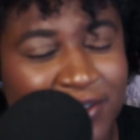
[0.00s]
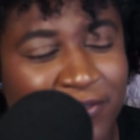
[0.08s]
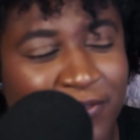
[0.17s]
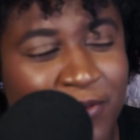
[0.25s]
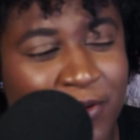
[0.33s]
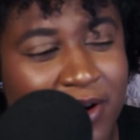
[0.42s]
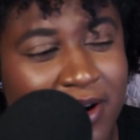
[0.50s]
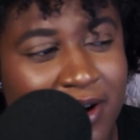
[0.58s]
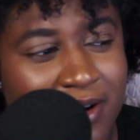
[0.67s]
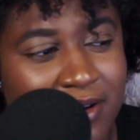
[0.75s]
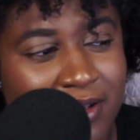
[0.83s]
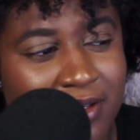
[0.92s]
for
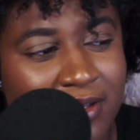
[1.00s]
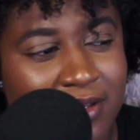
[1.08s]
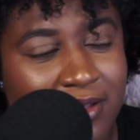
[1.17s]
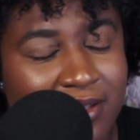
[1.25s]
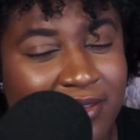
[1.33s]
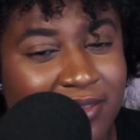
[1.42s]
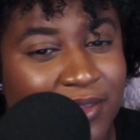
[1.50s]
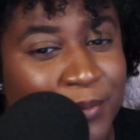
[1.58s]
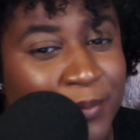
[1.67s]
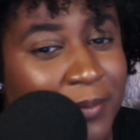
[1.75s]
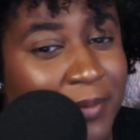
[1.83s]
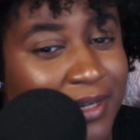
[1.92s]
the
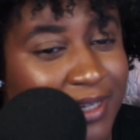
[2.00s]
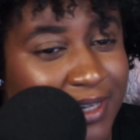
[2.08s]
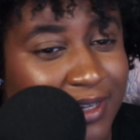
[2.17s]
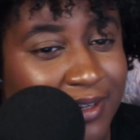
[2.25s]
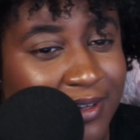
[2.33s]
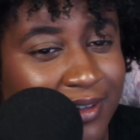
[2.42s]
money,